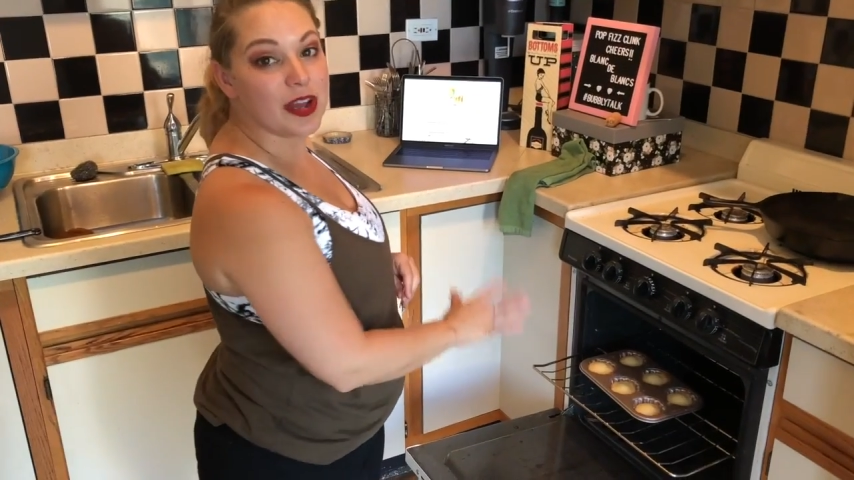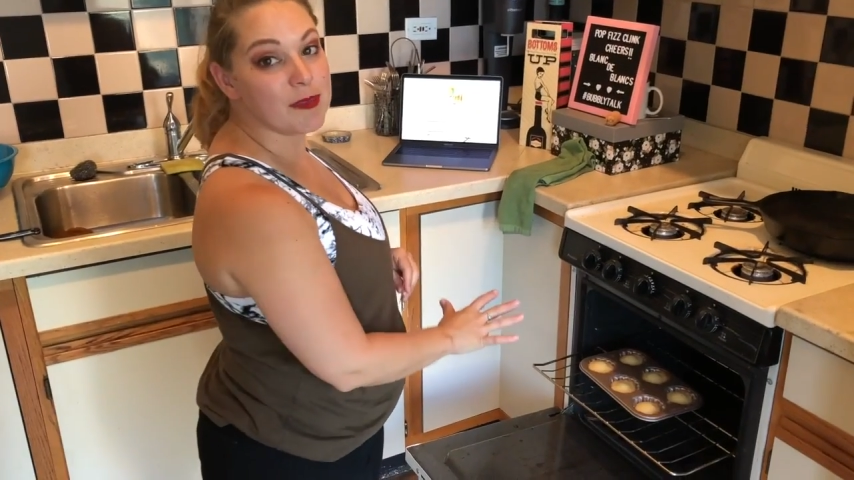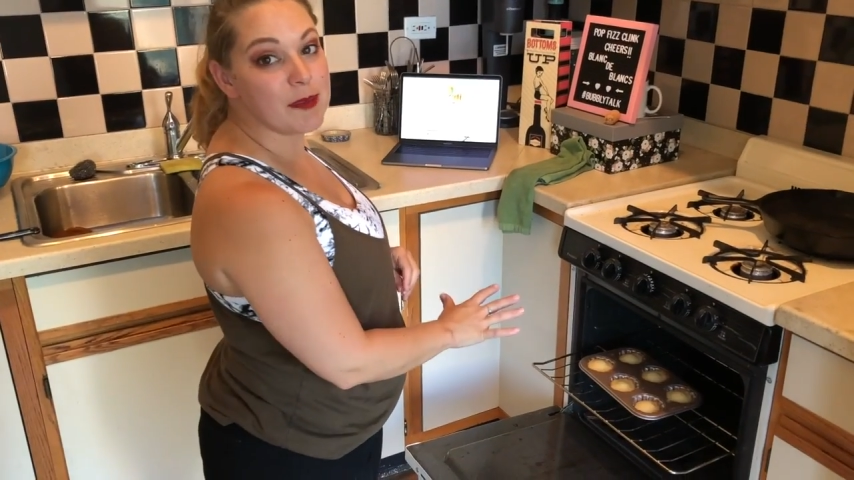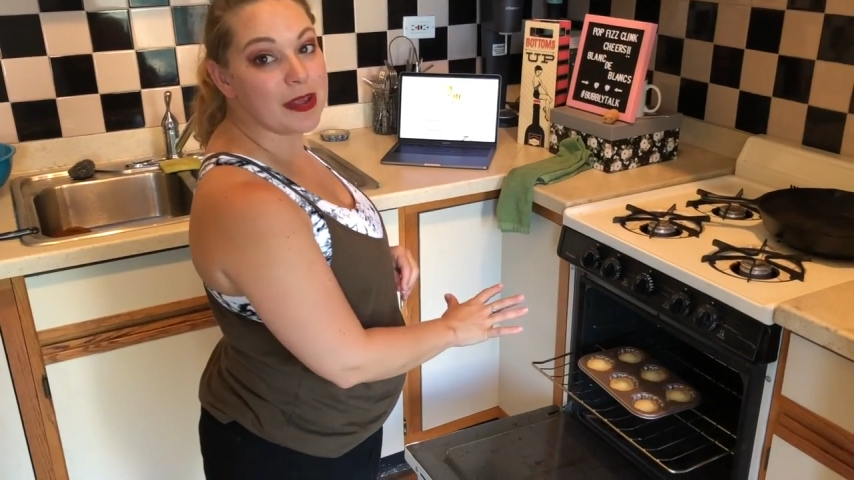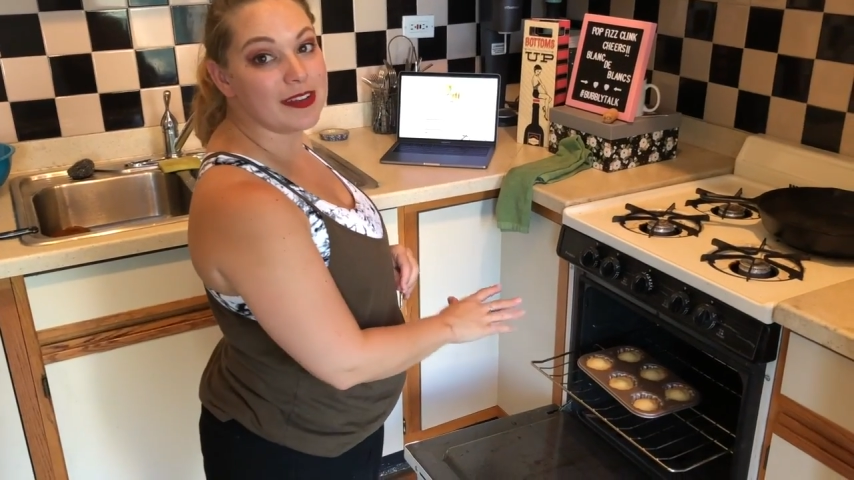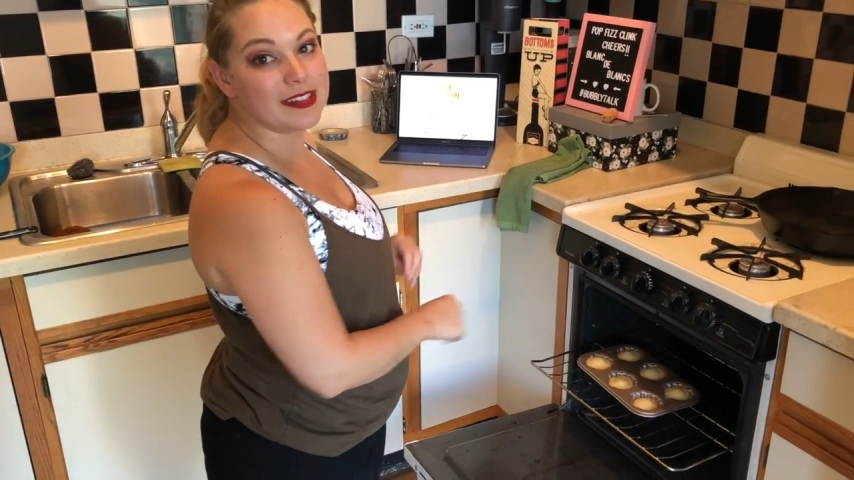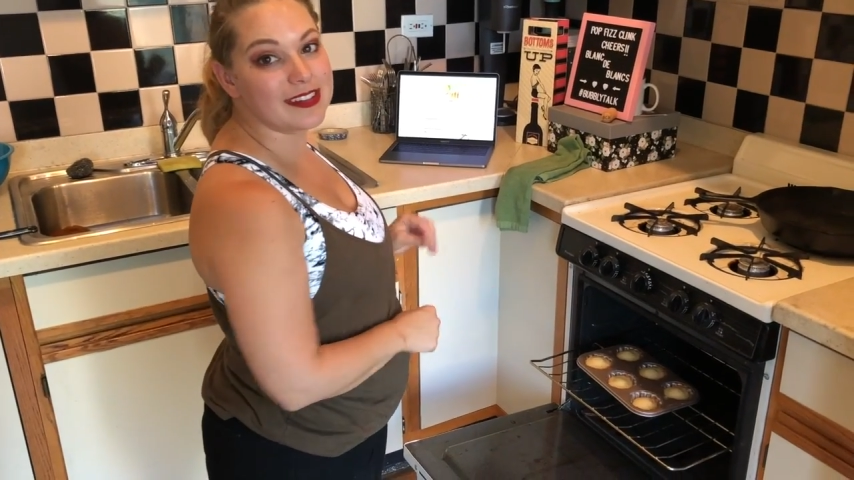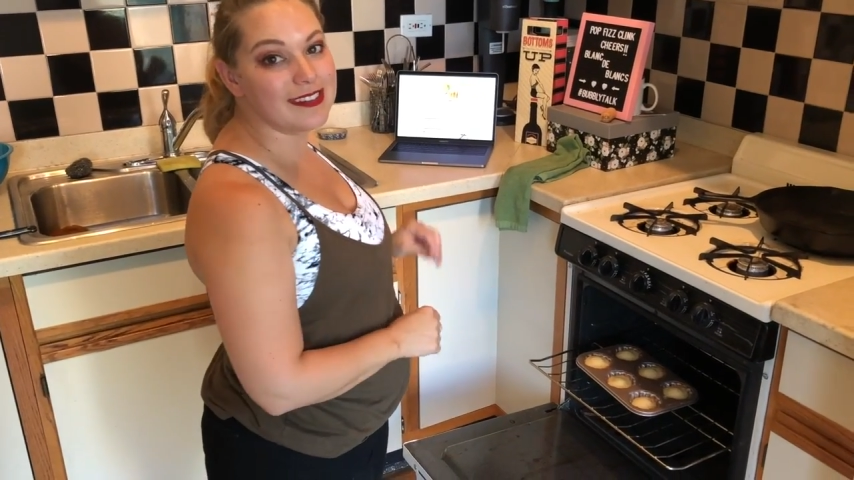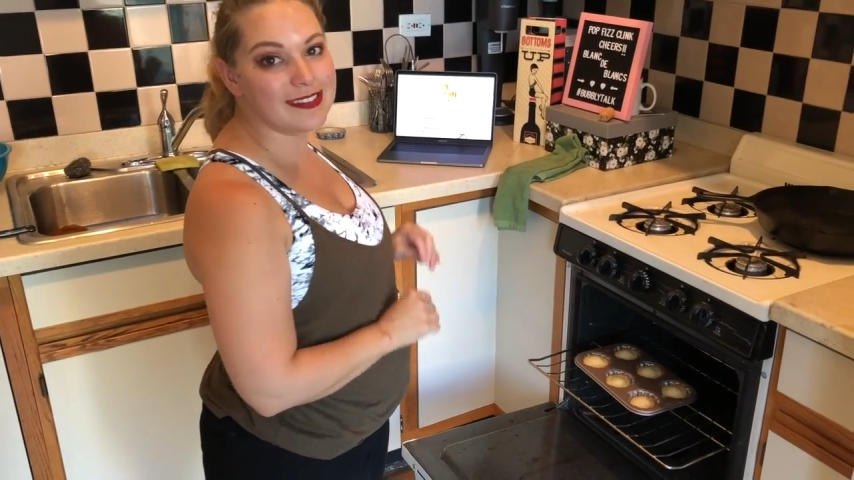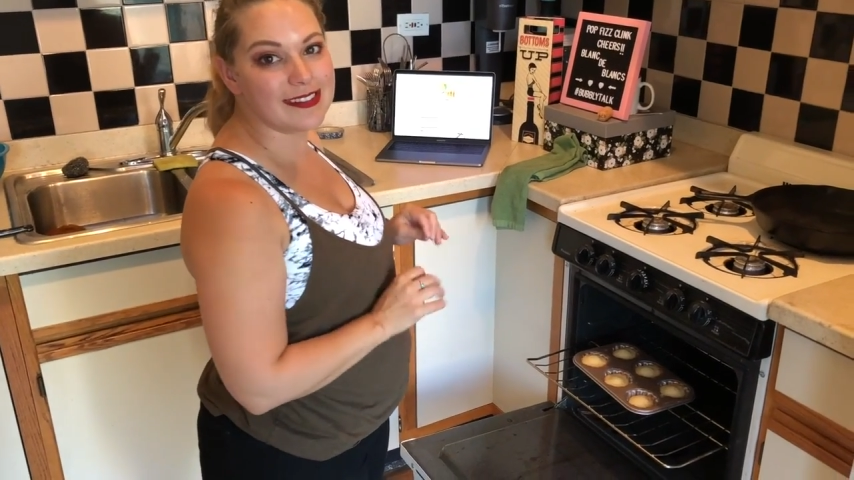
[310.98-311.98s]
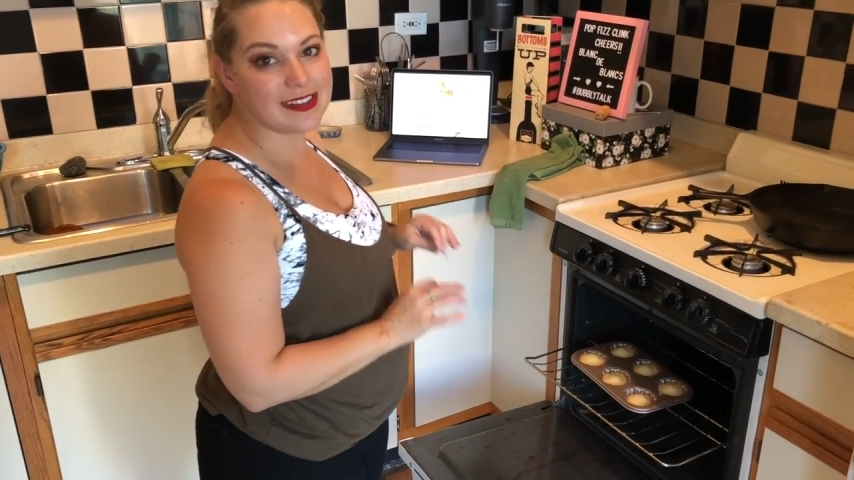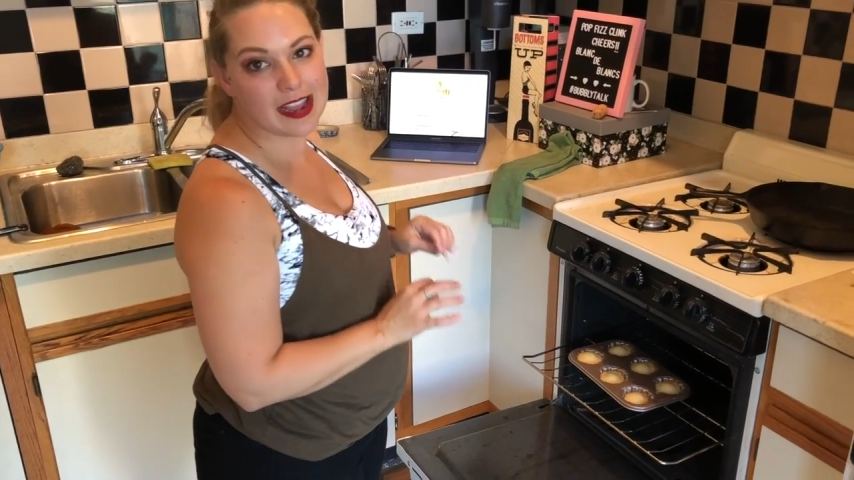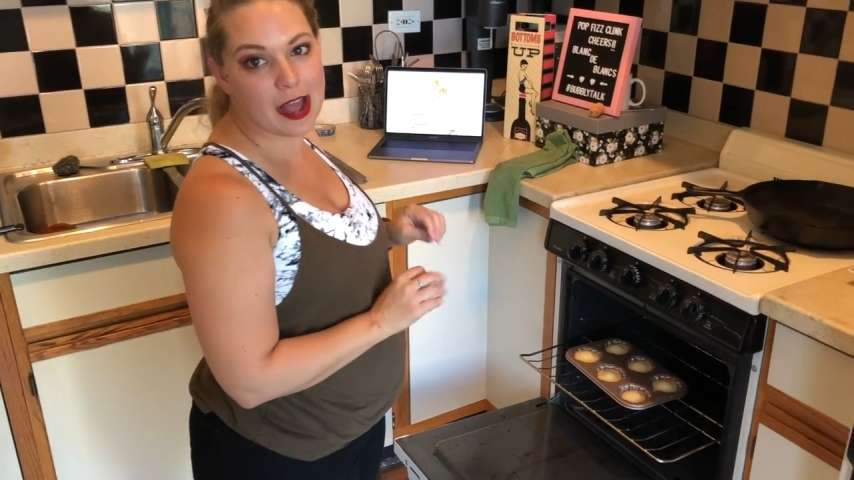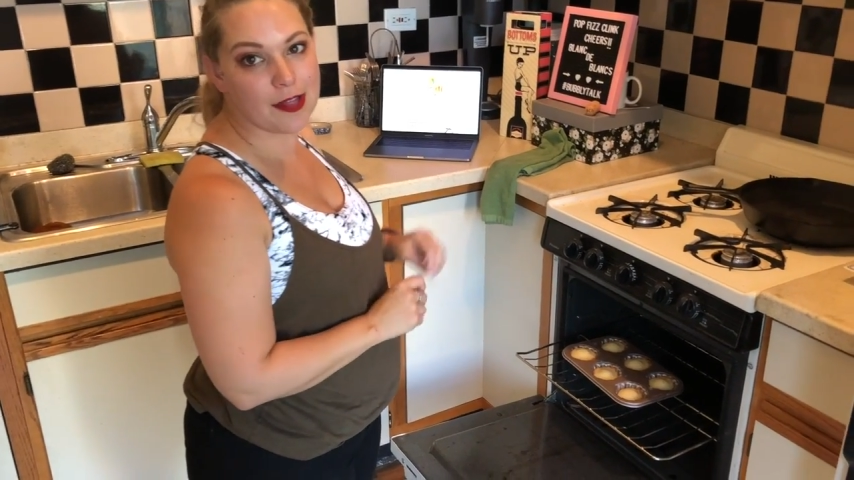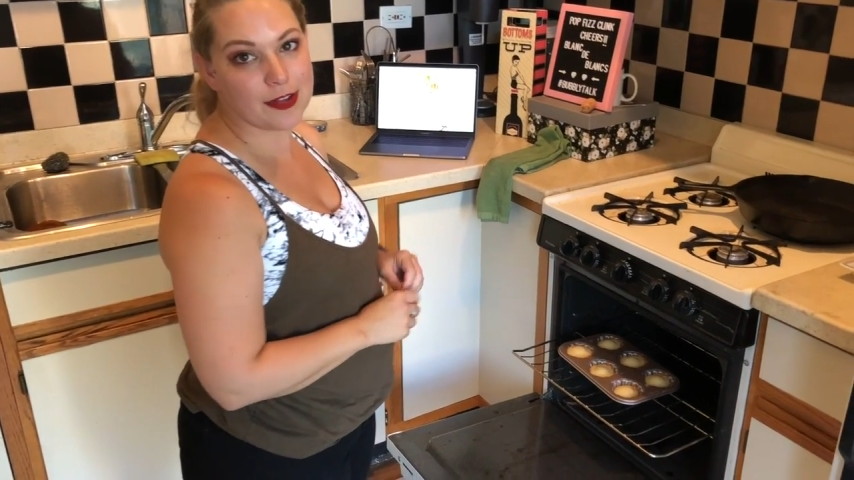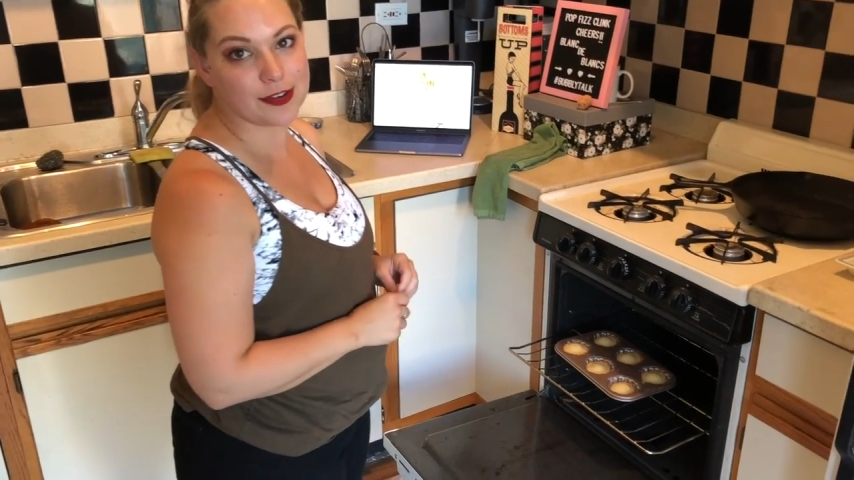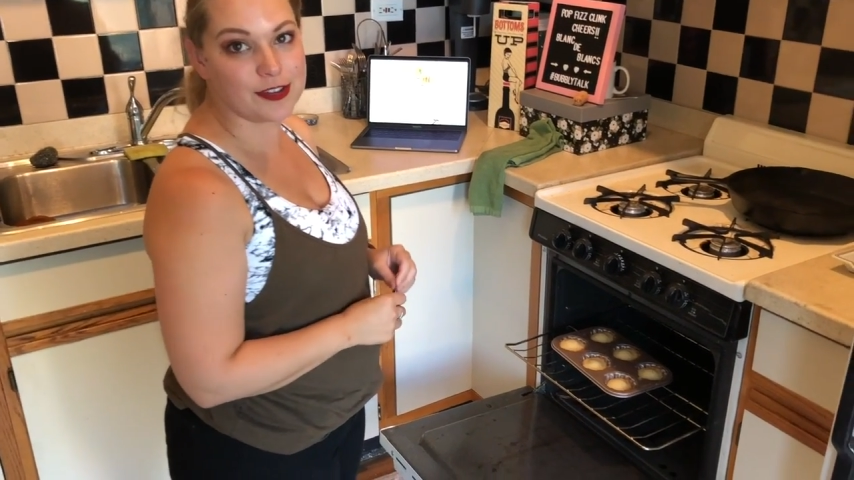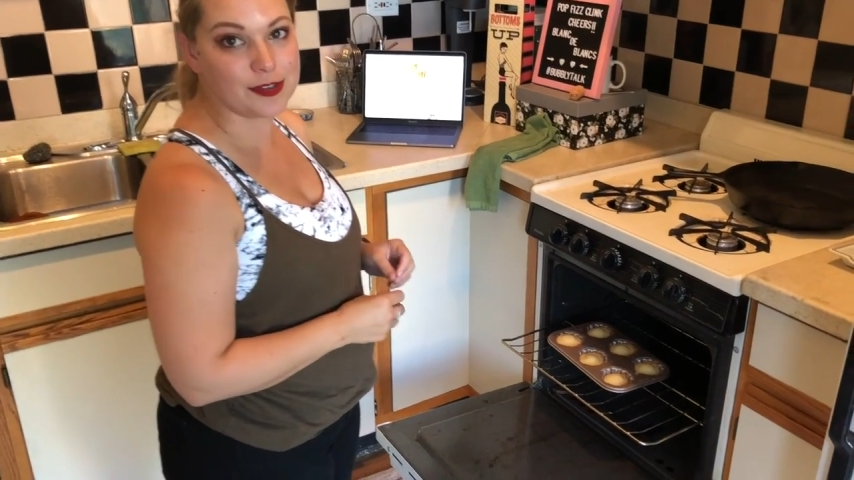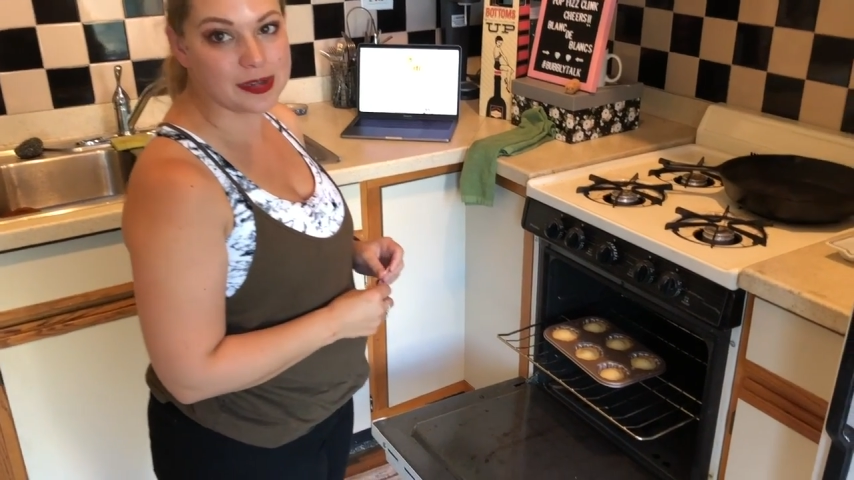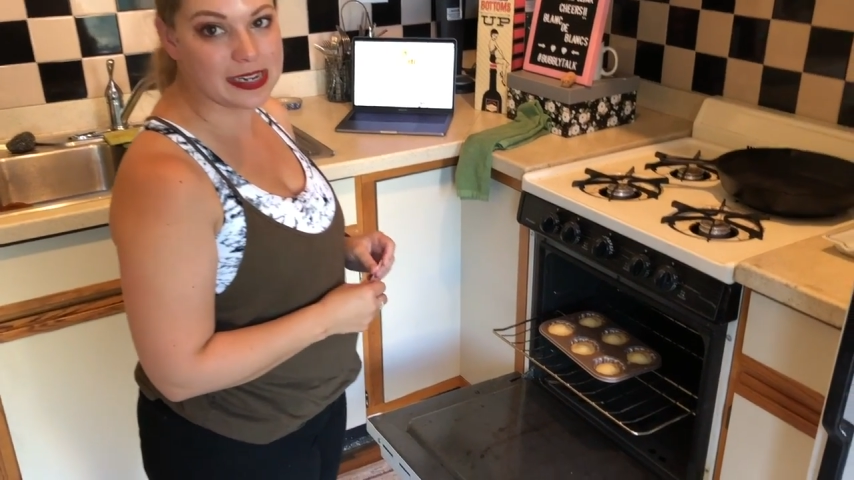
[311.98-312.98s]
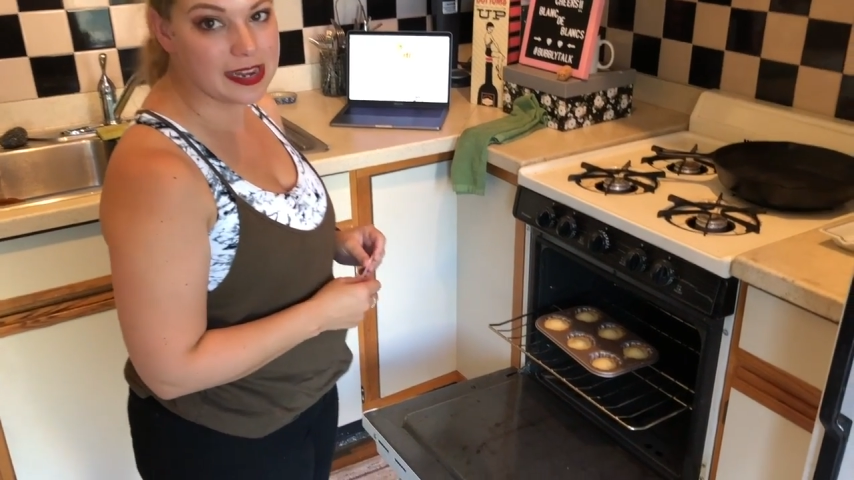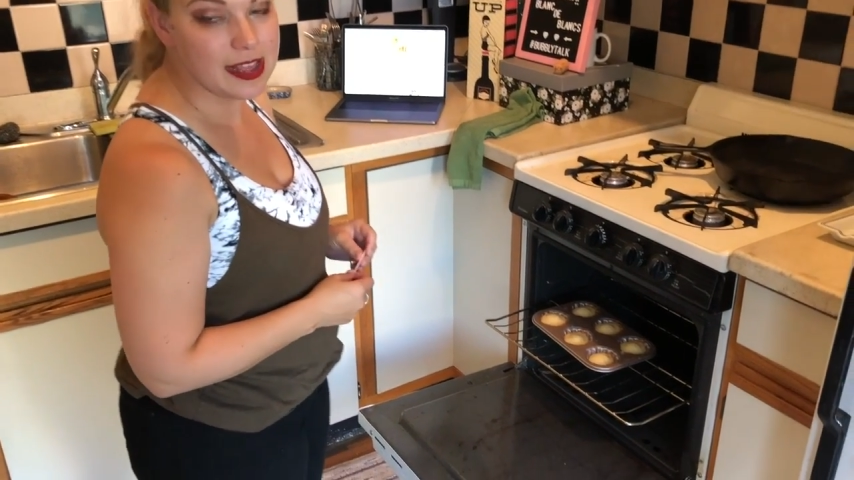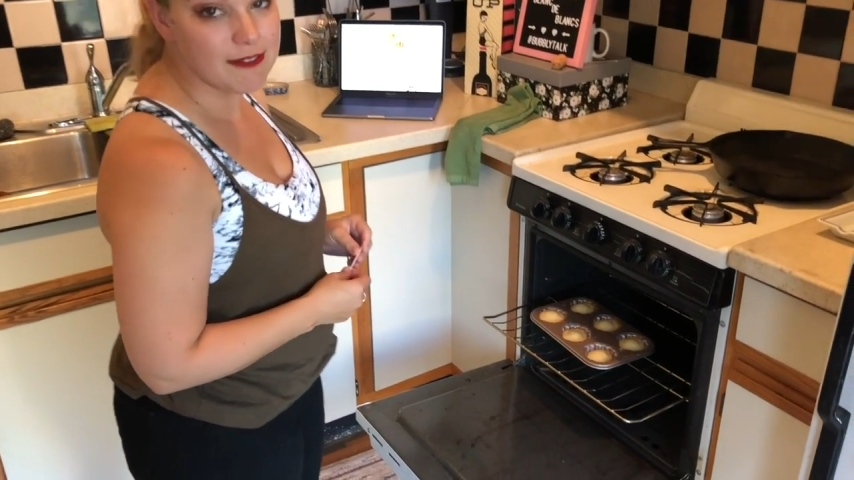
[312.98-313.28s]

to check my Madeleines, see how they're doing.